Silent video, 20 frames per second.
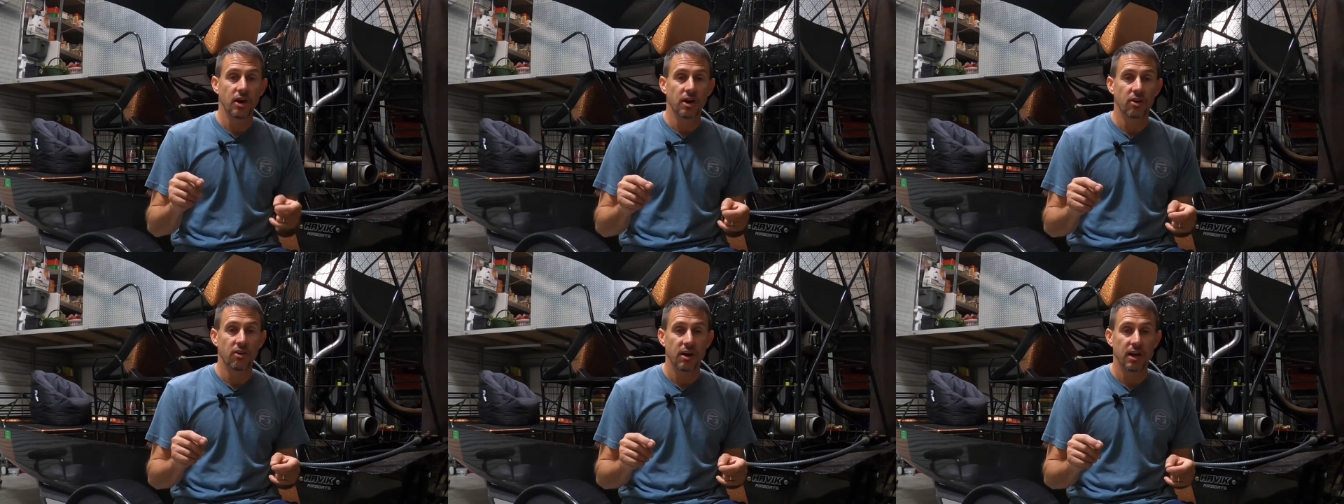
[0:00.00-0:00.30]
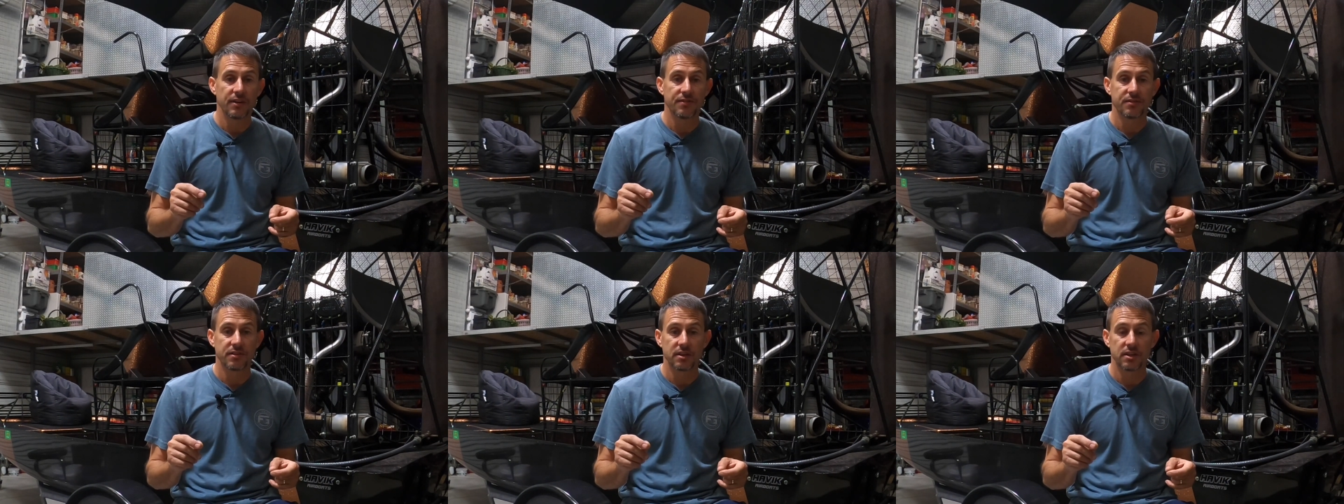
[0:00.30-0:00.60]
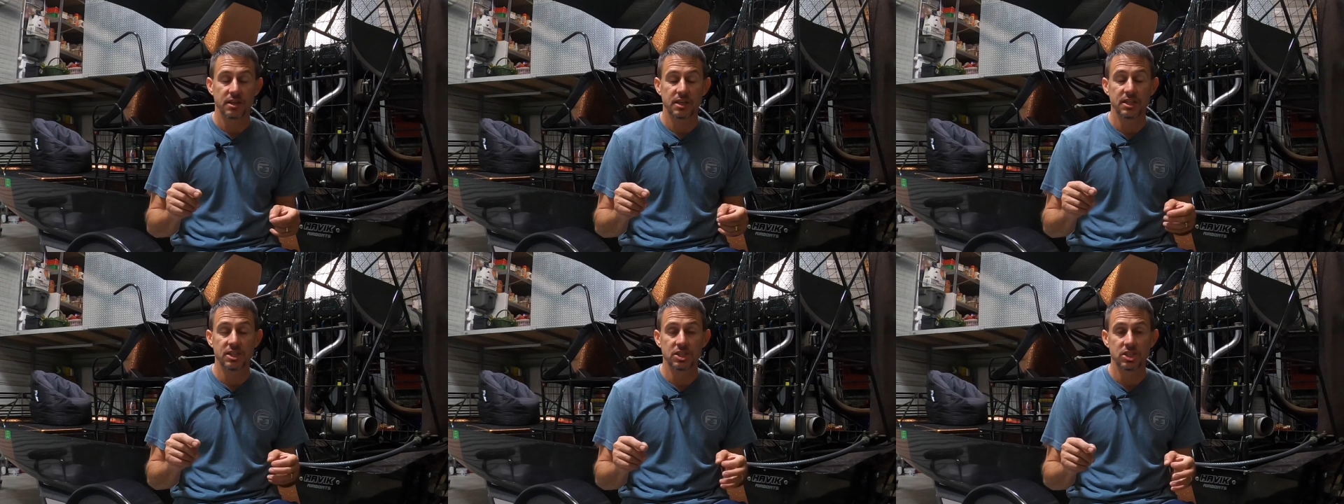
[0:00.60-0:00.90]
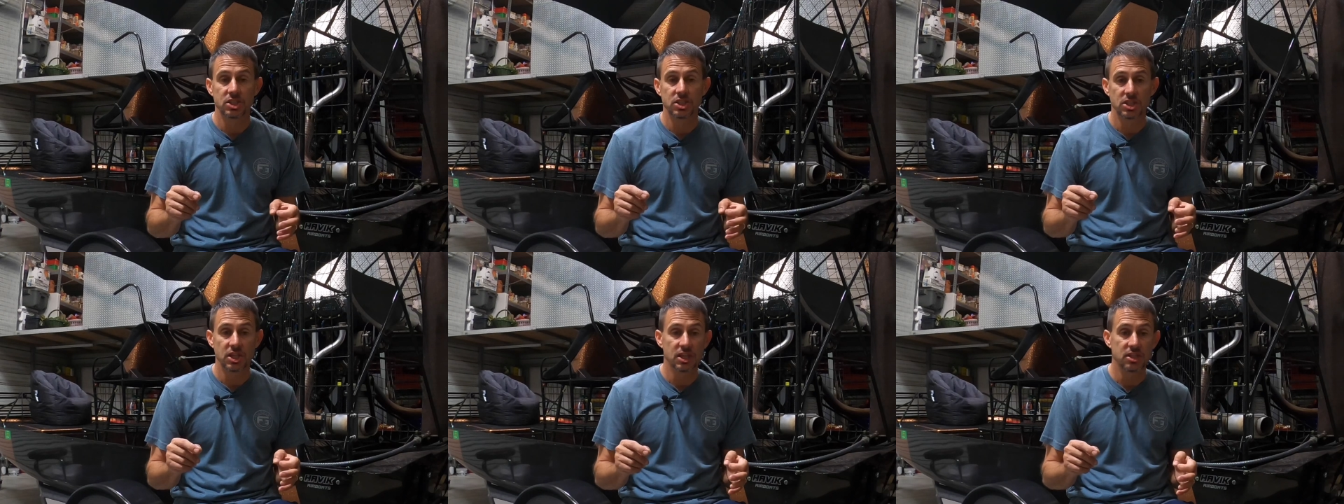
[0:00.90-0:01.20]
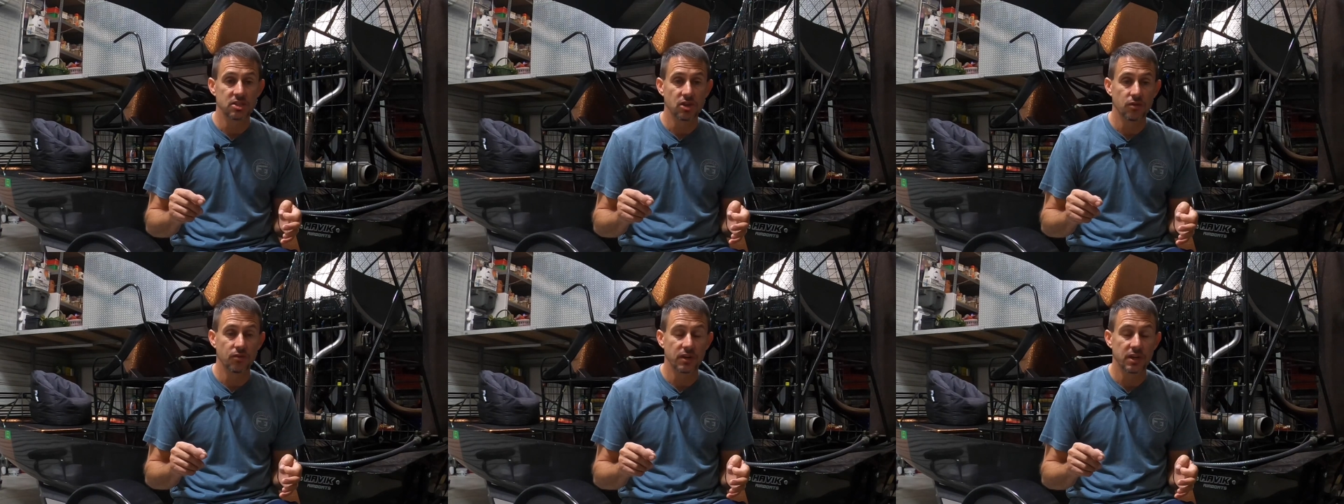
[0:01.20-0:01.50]
aircraft engine
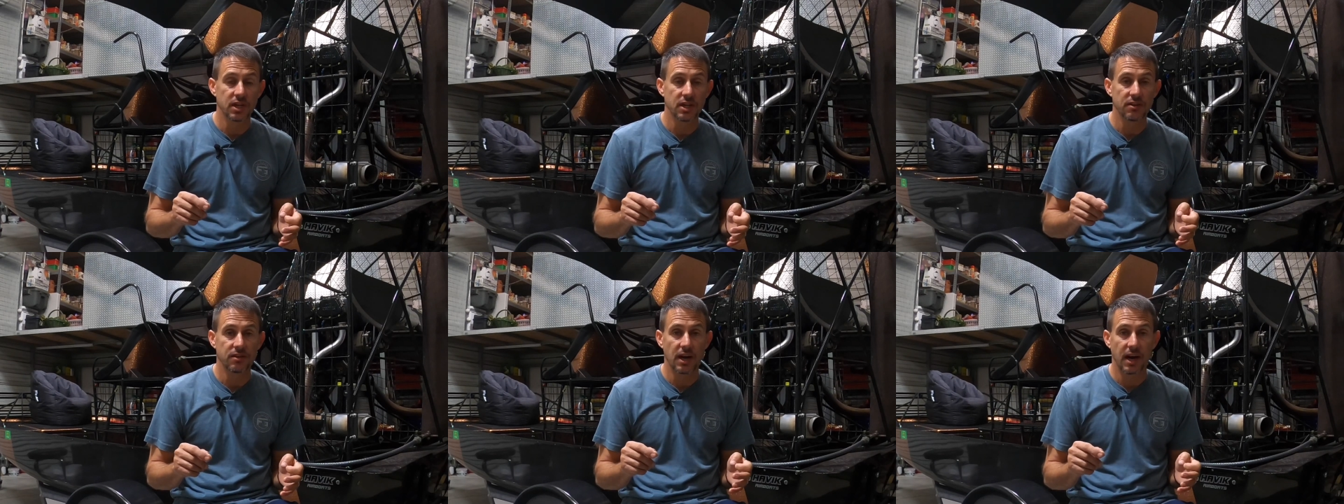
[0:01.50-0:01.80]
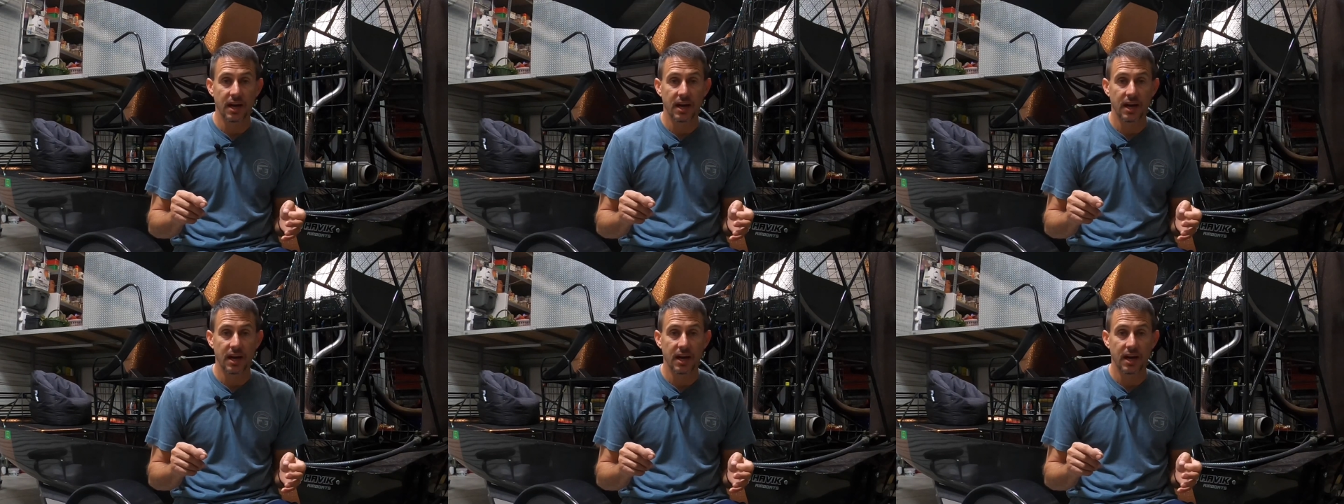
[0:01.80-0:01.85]
does overheat,